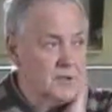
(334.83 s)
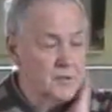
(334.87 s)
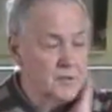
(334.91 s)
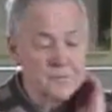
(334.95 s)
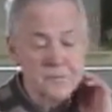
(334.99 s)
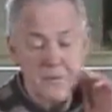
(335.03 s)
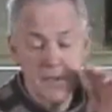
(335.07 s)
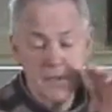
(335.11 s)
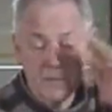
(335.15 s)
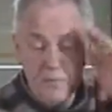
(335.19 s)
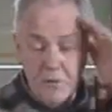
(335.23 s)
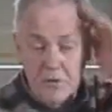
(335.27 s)

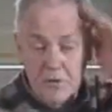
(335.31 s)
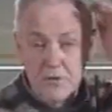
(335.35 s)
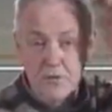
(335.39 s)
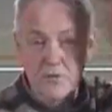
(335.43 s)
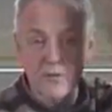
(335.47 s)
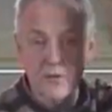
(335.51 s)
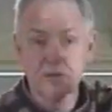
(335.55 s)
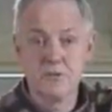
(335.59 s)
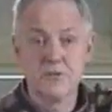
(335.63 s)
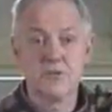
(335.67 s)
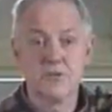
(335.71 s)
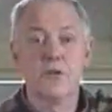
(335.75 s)
that people who
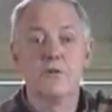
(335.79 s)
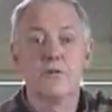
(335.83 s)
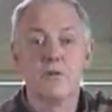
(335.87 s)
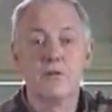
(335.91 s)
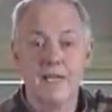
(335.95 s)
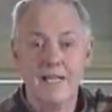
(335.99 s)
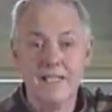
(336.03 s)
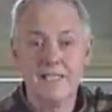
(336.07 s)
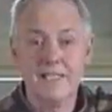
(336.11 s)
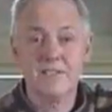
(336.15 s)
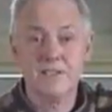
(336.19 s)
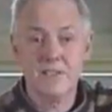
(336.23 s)

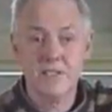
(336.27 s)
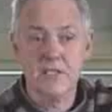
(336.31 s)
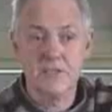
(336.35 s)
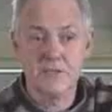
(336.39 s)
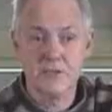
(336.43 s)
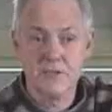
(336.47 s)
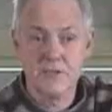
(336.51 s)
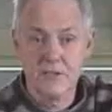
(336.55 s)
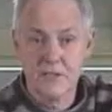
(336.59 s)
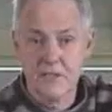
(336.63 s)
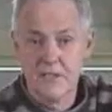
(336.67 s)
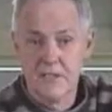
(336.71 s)
control
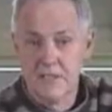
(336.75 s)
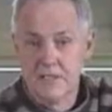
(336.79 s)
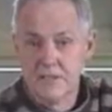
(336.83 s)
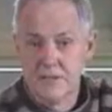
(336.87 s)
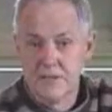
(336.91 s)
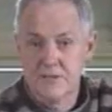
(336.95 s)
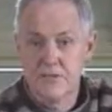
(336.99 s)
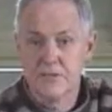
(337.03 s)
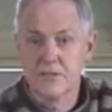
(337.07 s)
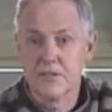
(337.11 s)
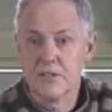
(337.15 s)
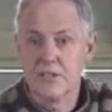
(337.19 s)
access
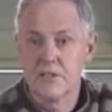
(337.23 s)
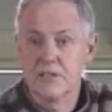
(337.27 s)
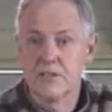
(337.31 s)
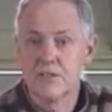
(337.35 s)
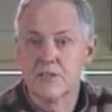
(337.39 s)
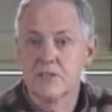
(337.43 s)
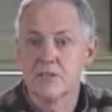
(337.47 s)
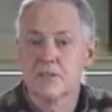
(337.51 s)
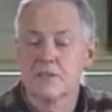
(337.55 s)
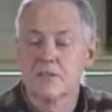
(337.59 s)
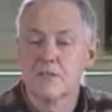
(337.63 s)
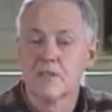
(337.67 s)
to
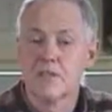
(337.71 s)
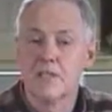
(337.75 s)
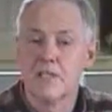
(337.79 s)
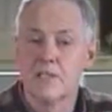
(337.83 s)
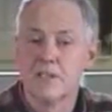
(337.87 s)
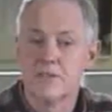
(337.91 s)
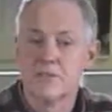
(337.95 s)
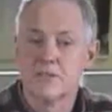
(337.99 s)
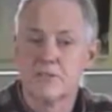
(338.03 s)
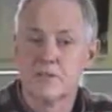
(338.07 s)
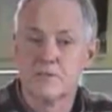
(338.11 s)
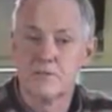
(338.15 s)
these
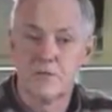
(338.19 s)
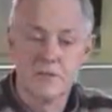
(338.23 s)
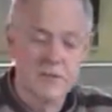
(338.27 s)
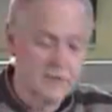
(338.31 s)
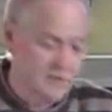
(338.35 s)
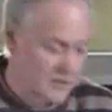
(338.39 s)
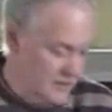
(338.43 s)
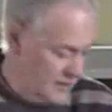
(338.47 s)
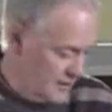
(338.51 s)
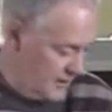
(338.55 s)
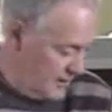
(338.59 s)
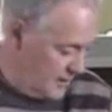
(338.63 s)

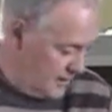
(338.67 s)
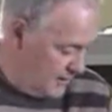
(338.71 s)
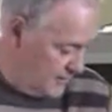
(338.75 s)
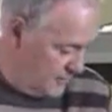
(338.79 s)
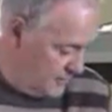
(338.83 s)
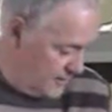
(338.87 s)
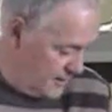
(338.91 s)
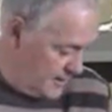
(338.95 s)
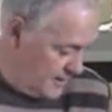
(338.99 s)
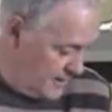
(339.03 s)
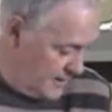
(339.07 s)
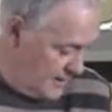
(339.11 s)
instruments
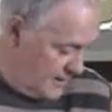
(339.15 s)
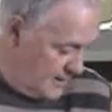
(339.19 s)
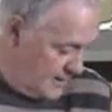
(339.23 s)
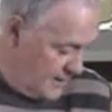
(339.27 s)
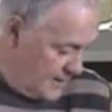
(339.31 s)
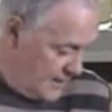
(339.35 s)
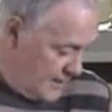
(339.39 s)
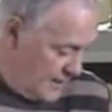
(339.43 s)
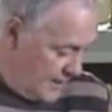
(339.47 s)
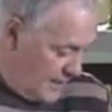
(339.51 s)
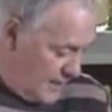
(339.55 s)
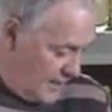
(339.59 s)
are
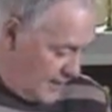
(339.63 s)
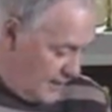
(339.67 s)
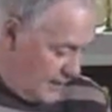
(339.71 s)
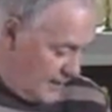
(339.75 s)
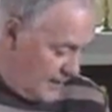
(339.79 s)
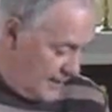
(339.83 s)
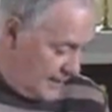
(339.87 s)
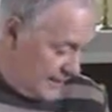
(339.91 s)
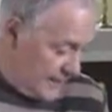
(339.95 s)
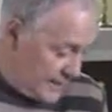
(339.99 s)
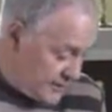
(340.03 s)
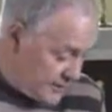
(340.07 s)

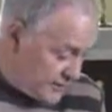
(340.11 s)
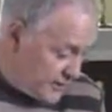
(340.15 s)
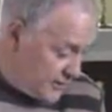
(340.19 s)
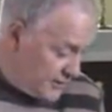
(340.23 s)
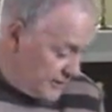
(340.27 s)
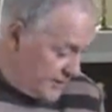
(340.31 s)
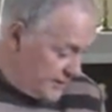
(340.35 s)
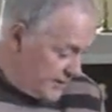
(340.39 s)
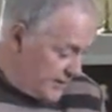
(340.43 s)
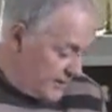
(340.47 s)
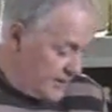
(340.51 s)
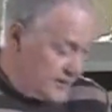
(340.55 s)

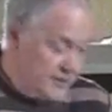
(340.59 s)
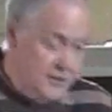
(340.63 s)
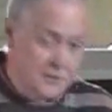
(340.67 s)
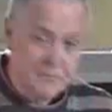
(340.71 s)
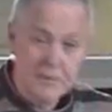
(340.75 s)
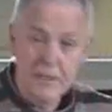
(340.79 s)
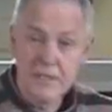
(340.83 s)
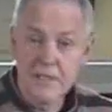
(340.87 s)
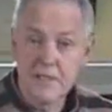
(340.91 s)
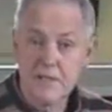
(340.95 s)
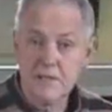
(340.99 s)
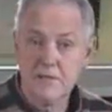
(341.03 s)
literally there to
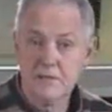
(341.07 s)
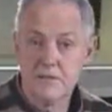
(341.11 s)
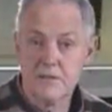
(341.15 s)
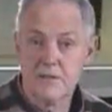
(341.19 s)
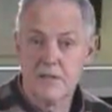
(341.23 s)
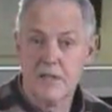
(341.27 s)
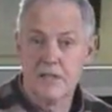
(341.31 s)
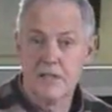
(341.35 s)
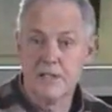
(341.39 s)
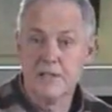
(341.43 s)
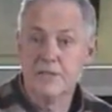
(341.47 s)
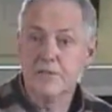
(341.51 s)
make
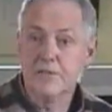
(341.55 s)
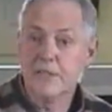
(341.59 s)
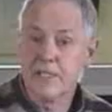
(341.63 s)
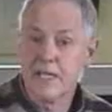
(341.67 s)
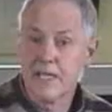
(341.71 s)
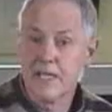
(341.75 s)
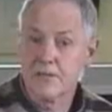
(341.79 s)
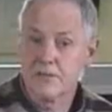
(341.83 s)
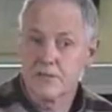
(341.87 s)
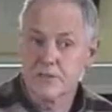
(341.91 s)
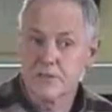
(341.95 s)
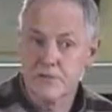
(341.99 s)
a
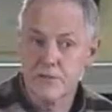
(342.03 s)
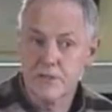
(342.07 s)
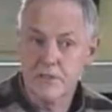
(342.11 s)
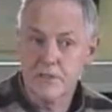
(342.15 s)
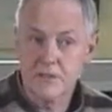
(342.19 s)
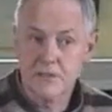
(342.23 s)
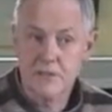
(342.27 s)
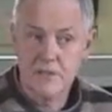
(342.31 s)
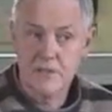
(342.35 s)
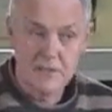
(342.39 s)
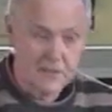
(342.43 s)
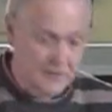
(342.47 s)
living out of
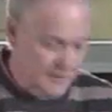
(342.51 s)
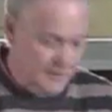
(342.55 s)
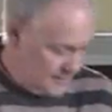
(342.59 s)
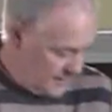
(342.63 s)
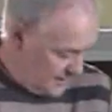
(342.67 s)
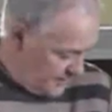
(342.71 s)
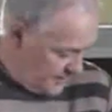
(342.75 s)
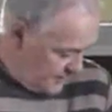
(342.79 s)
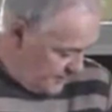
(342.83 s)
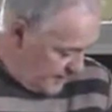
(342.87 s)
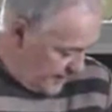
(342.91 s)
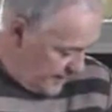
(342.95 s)
it, and
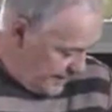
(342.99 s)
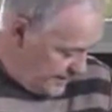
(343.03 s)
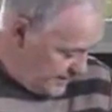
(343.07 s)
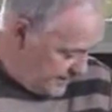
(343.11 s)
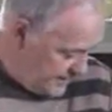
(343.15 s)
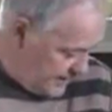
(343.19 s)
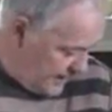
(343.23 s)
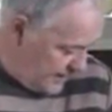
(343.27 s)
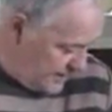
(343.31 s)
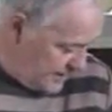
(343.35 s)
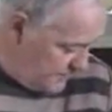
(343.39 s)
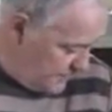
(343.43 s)

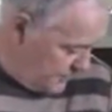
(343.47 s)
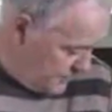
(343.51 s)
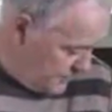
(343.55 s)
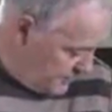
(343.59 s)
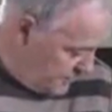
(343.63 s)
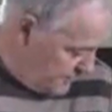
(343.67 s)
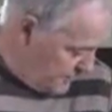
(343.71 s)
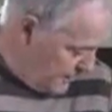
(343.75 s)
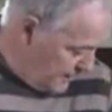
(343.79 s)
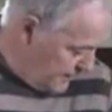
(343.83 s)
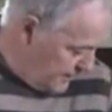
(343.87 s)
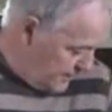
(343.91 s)
they're
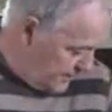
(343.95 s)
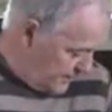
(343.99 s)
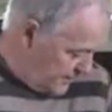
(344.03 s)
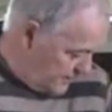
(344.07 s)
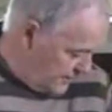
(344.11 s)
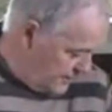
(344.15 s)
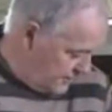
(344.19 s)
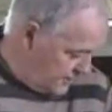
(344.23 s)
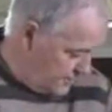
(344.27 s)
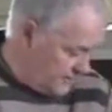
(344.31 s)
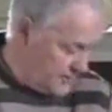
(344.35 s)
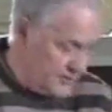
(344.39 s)
desperate to make
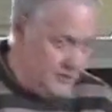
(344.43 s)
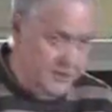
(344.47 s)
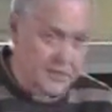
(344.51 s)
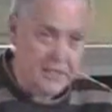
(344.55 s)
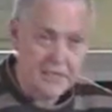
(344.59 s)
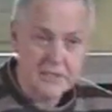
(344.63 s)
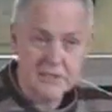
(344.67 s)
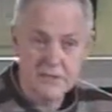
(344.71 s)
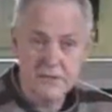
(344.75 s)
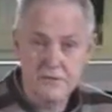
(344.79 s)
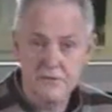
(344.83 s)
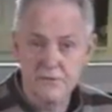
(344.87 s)
a
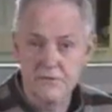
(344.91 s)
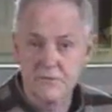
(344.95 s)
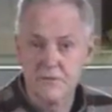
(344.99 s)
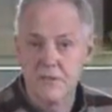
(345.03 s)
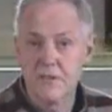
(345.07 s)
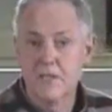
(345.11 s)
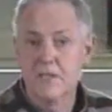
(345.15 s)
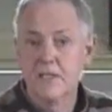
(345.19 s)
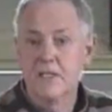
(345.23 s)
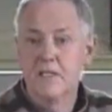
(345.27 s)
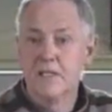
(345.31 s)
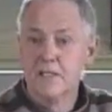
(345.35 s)
success of
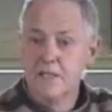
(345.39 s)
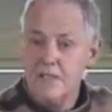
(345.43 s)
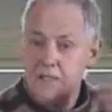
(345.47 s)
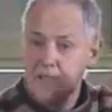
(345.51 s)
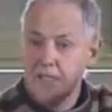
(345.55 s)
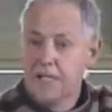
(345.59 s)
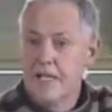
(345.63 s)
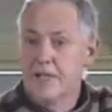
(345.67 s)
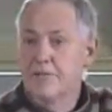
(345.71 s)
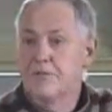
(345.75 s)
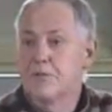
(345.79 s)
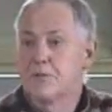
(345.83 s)

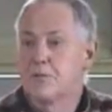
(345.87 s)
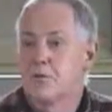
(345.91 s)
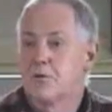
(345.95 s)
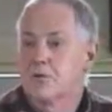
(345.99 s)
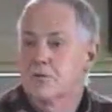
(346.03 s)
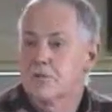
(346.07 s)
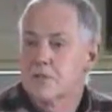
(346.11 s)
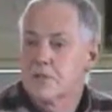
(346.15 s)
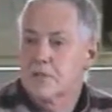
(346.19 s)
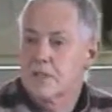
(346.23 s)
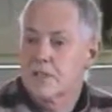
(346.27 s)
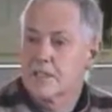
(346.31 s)
every
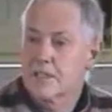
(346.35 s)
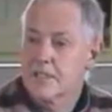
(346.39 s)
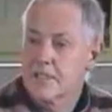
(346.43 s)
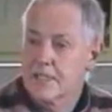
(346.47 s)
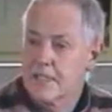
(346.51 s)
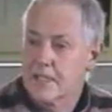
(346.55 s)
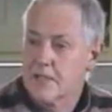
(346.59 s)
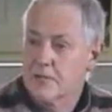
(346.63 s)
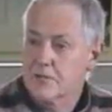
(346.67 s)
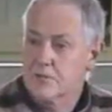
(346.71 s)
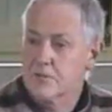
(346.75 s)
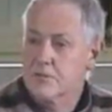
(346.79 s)
book that they
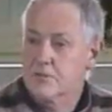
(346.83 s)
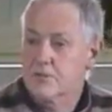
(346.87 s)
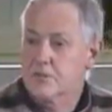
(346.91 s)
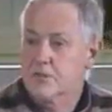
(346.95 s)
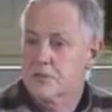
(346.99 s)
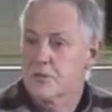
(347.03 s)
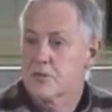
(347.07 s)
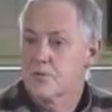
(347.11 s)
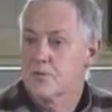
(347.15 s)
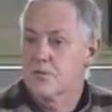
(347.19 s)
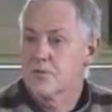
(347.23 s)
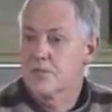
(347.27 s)
get out, and
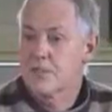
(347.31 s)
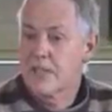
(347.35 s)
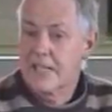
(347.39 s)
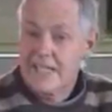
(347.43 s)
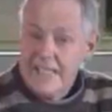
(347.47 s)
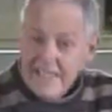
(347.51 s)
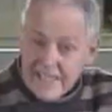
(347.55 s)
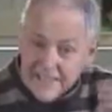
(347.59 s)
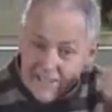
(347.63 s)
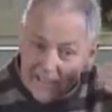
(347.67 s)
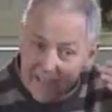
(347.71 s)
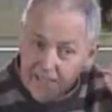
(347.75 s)
so
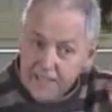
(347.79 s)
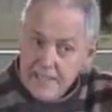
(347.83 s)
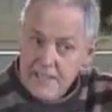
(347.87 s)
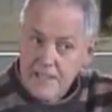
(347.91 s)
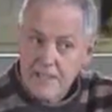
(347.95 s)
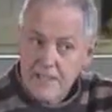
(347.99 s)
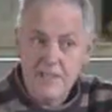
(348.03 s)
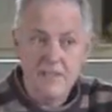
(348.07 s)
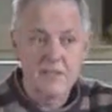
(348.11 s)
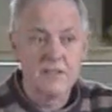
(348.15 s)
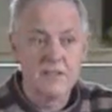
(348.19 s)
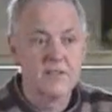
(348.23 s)
they
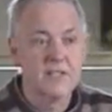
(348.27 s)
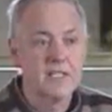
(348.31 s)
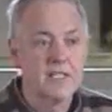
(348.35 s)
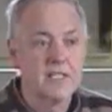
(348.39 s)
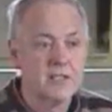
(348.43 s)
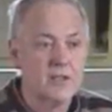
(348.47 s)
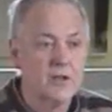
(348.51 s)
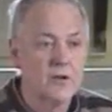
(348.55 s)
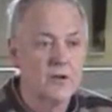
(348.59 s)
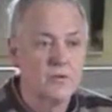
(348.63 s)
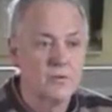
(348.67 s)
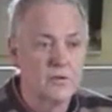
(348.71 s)
think
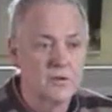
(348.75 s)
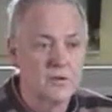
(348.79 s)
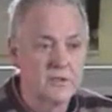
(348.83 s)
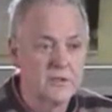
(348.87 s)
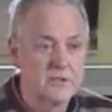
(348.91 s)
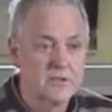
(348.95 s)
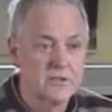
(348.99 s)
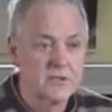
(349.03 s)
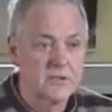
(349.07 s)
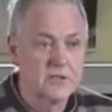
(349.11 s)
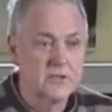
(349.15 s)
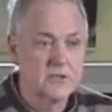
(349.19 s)
they know what
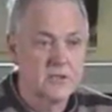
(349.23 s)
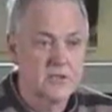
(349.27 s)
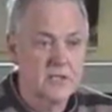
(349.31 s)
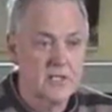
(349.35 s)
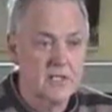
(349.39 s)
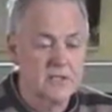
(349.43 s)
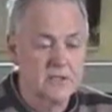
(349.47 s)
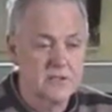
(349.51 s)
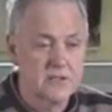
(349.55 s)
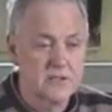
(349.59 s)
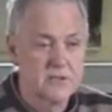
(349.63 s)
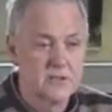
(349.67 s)
is a
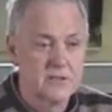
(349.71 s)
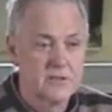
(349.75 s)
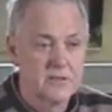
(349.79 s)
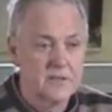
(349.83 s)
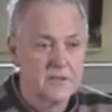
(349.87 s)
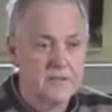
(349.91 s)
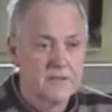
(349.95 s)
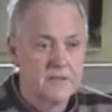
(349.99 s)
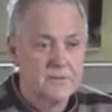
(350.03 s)
success.